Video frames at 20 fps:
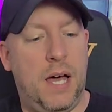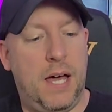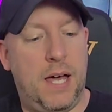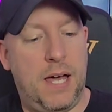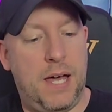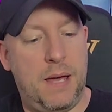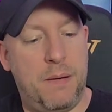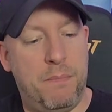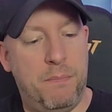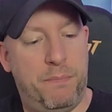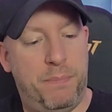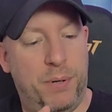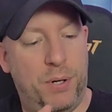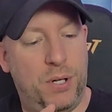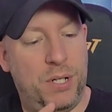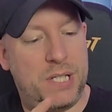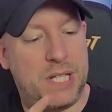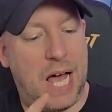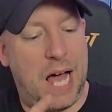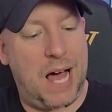
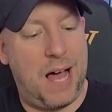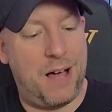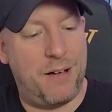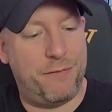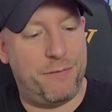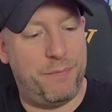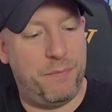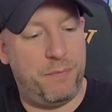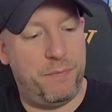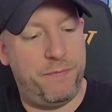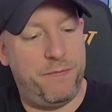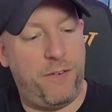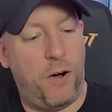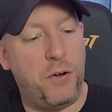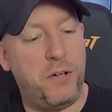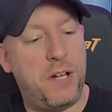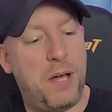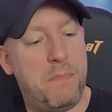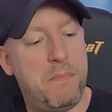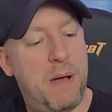but I have
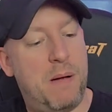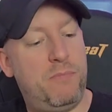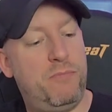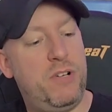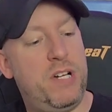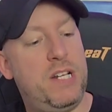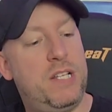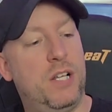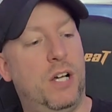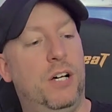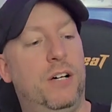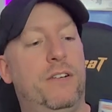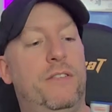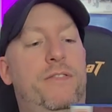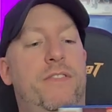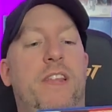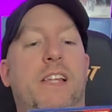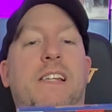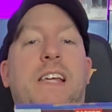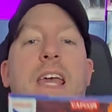fonder memories
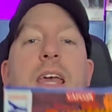of the